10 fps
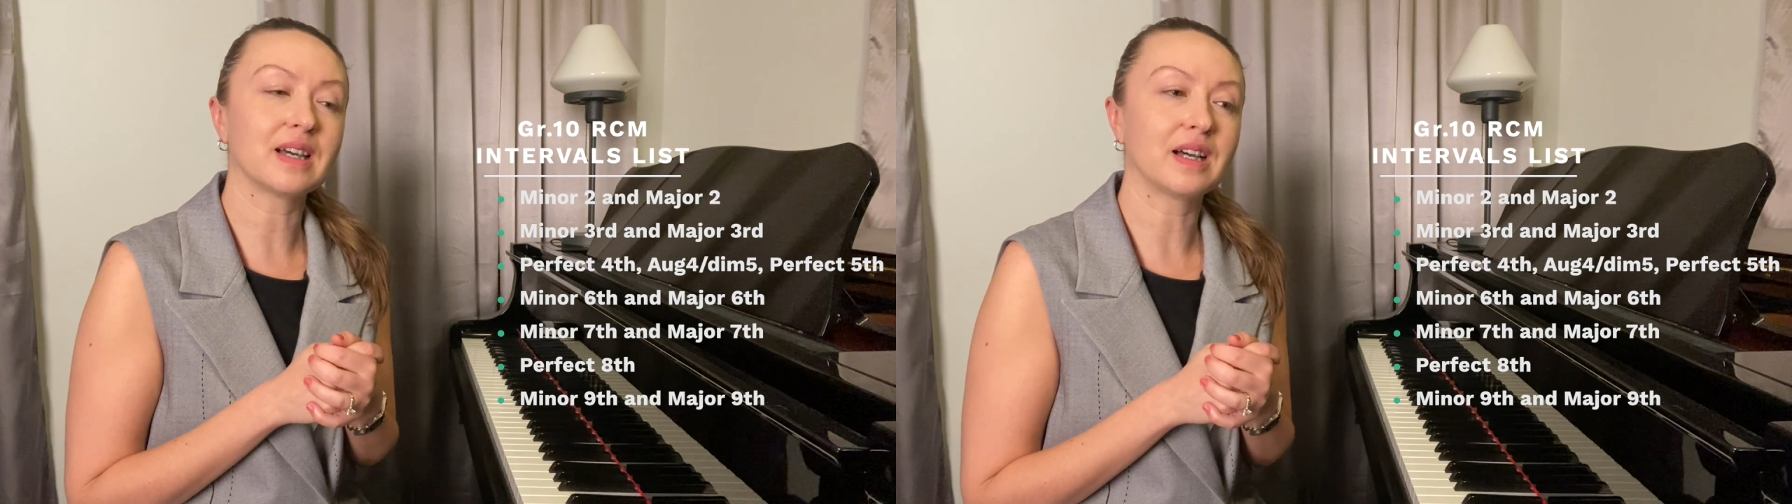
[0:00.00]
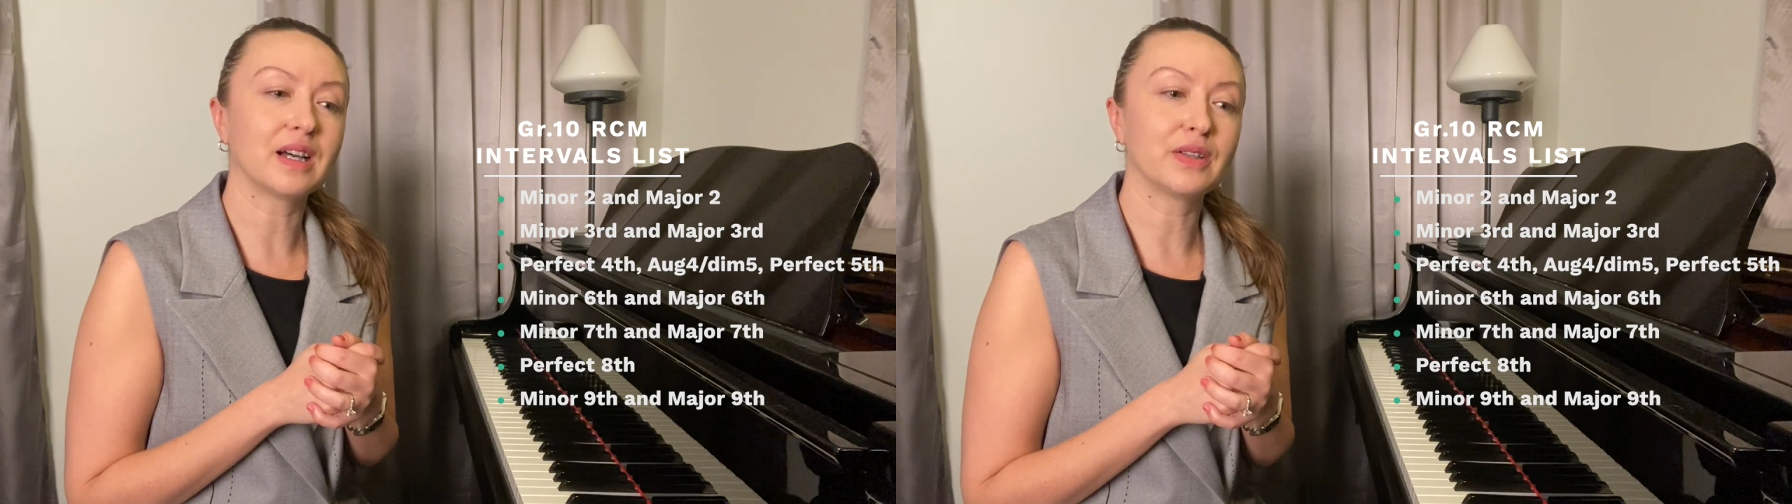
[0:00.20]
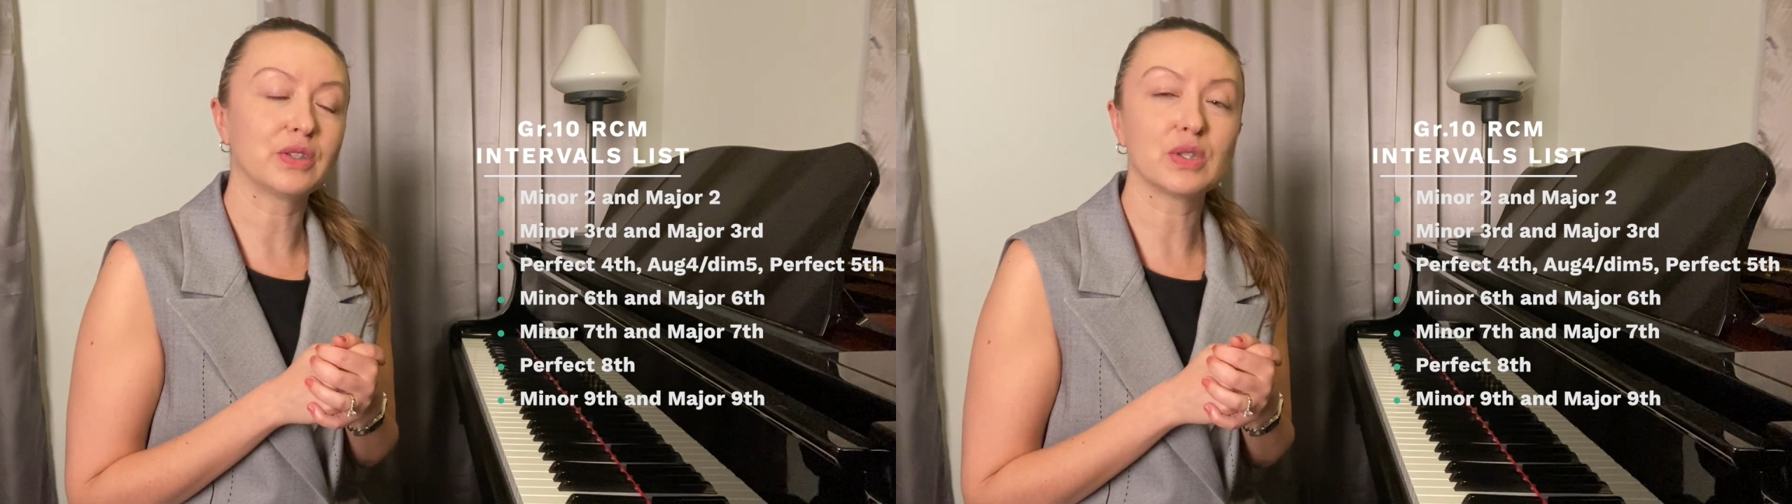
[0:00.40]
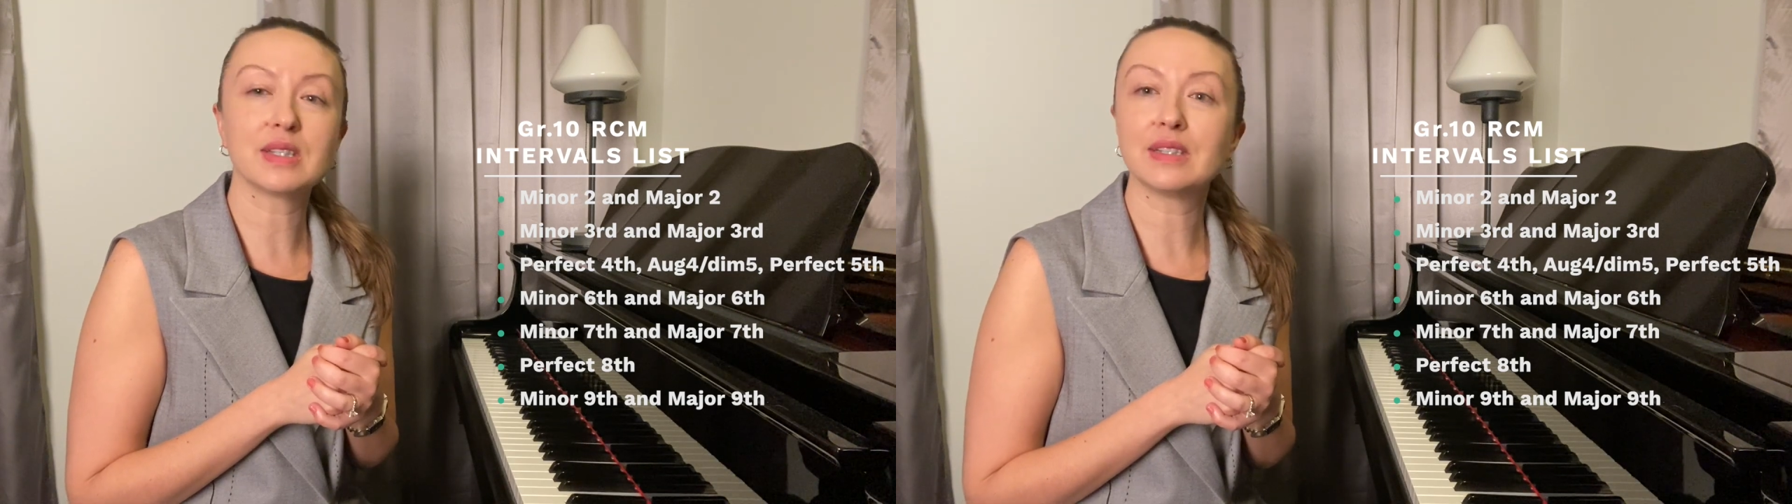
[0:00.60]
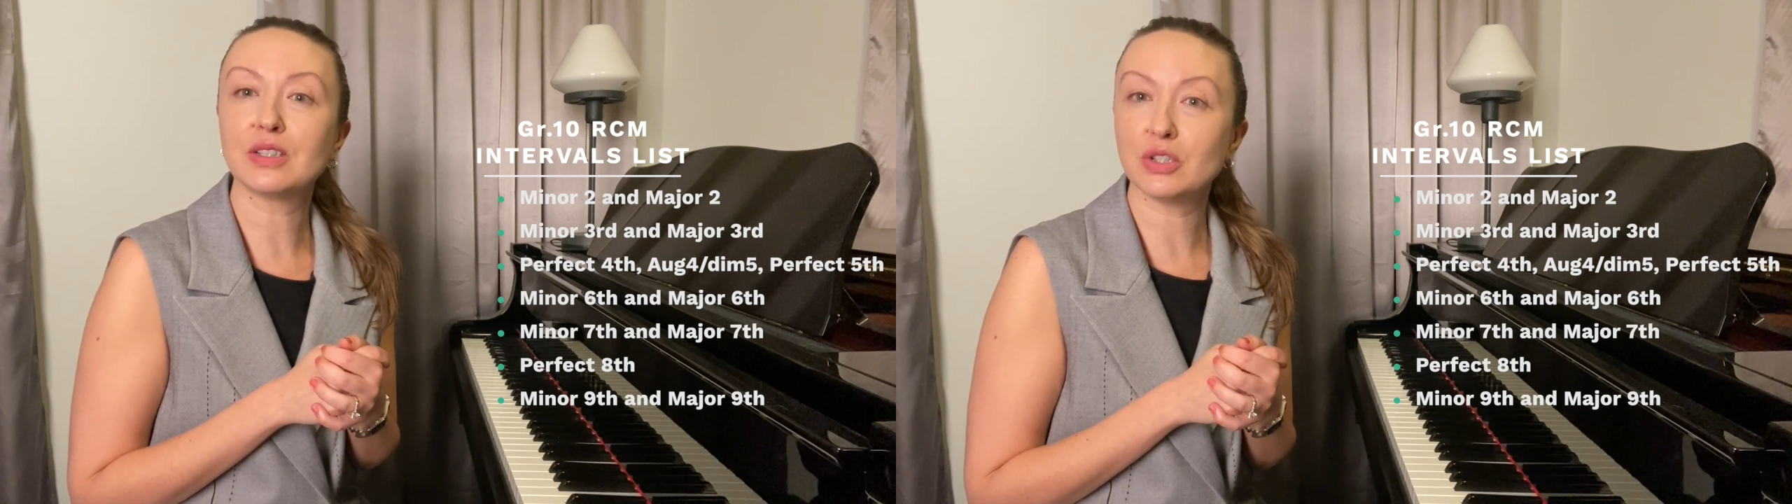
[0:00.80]

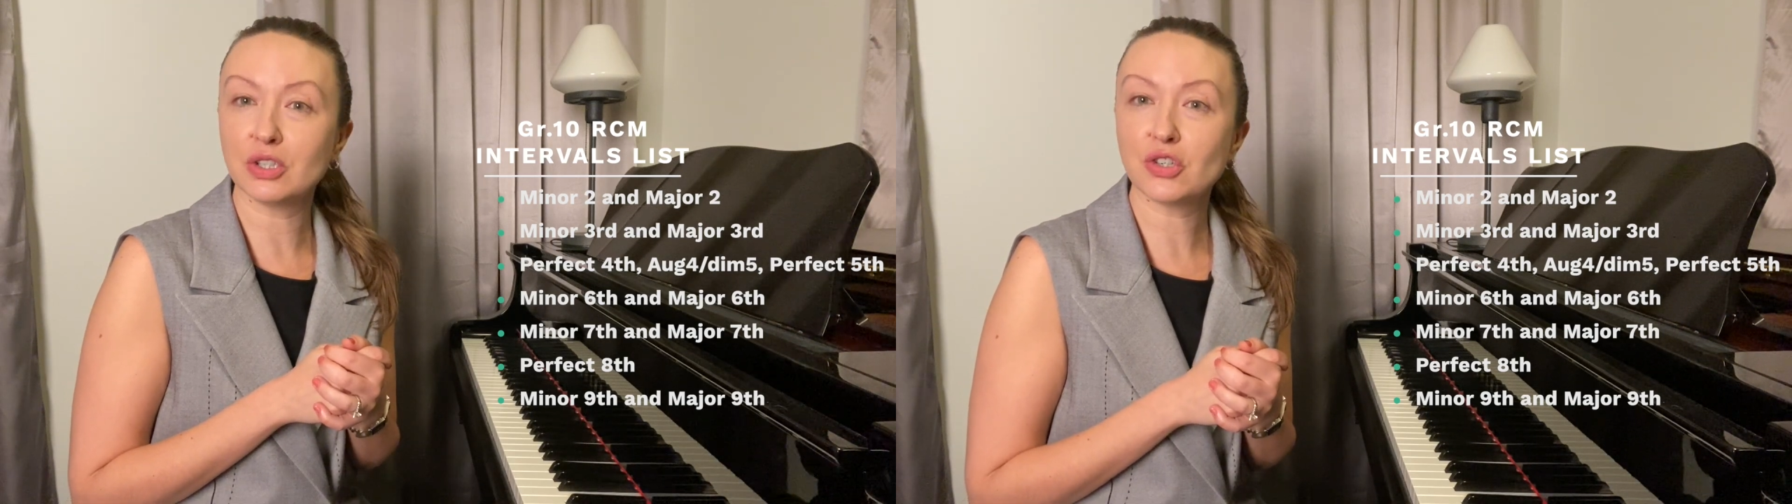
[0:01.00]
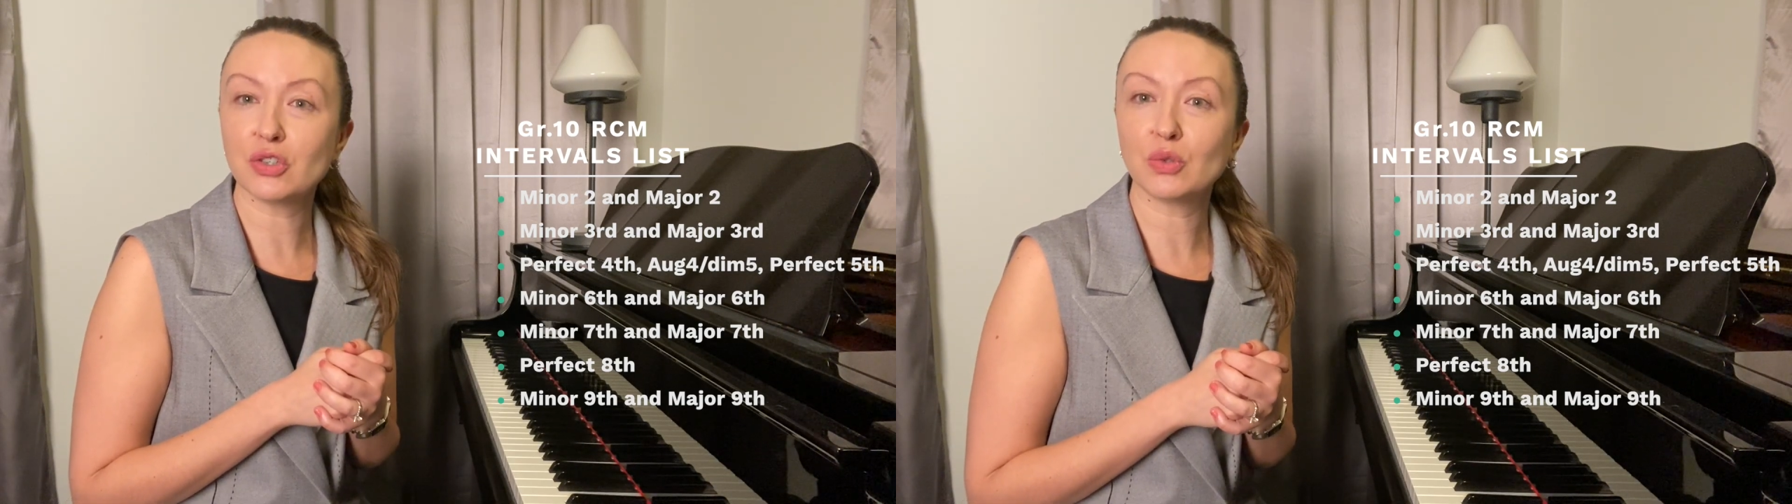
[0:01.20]
an addition